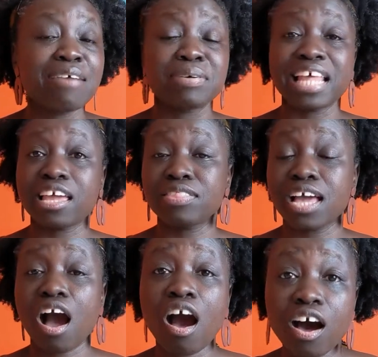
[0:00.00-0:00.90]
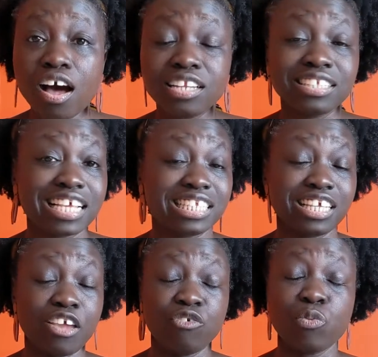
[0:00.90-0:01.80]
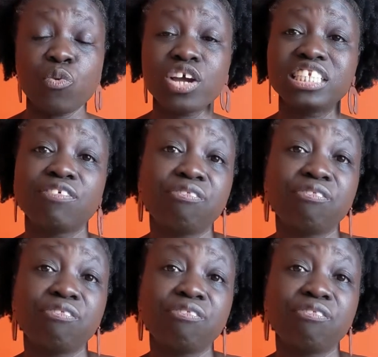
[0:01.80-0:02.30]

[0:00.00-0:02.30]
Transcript: but they're art. If you're more into